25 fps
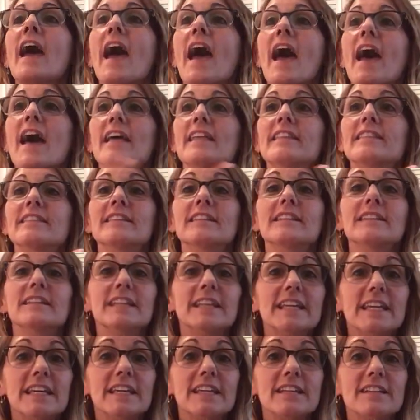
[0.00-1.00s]
And the
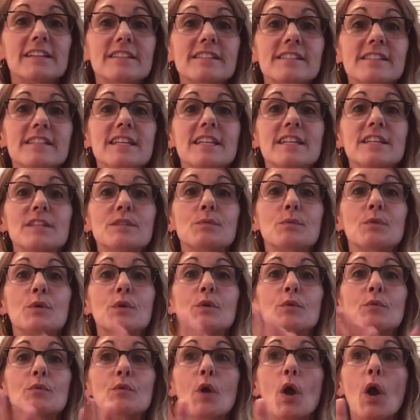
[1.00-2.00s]
little seeds
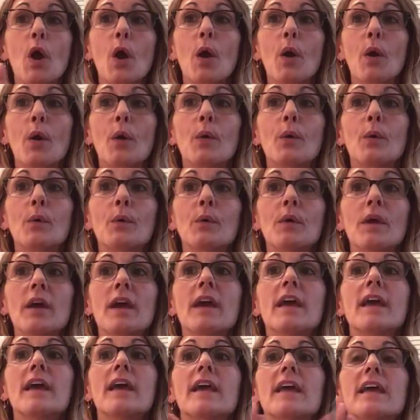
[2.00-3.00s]
will grow
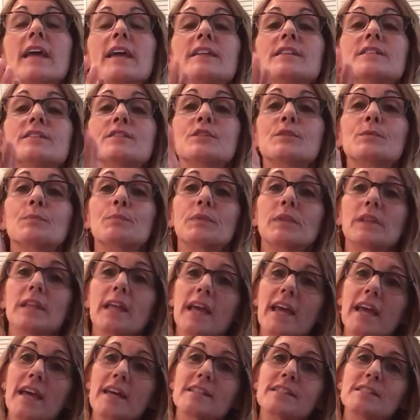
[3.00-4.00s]
into
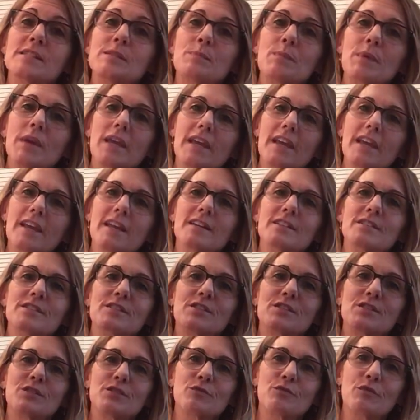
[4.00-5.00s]
plants big
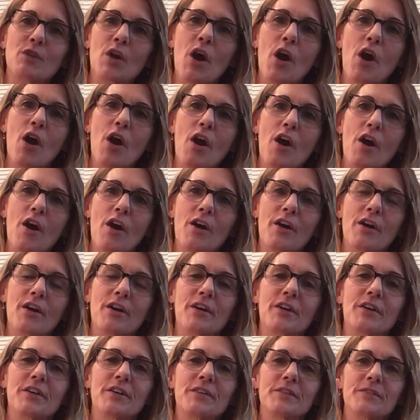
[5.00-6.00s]
and
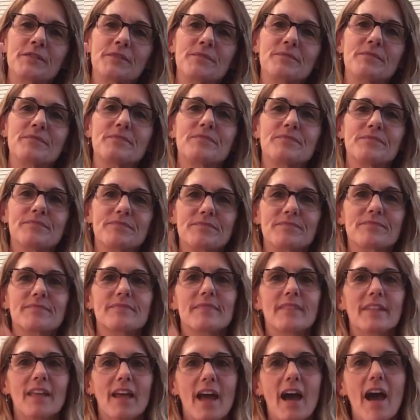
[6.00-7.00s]
strong.
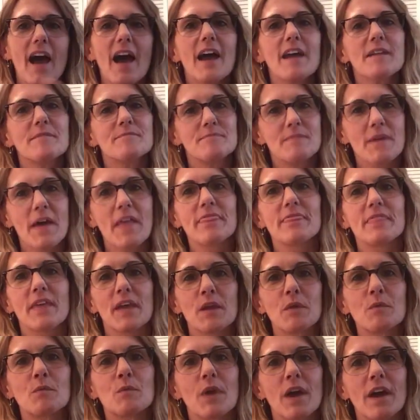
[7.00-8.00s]
I bet
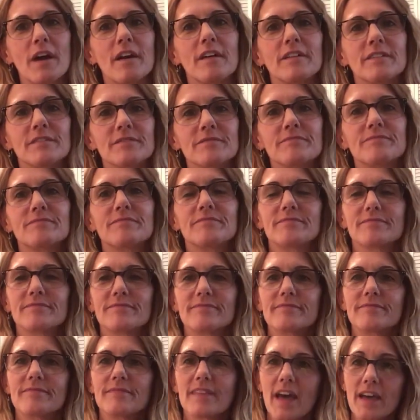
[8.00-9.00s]
they will.
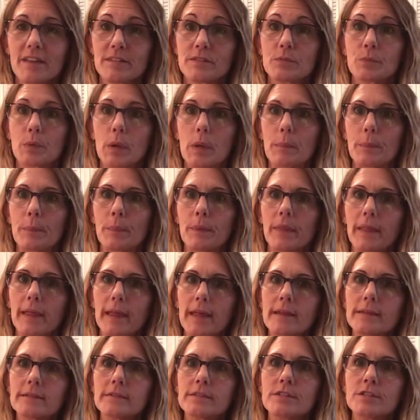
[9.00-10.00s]
That's what
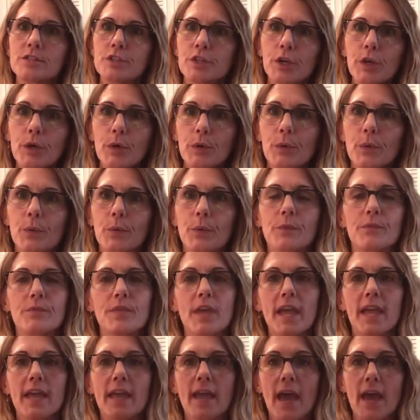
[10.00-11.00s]
plants do.
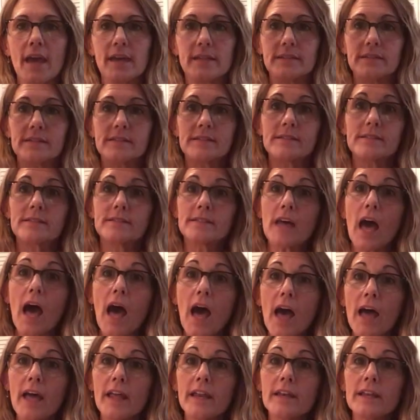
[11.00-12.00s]
They get
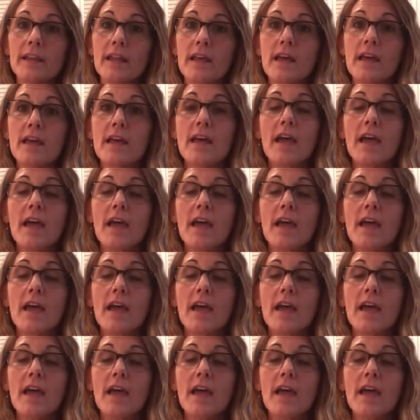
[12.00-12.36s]
sun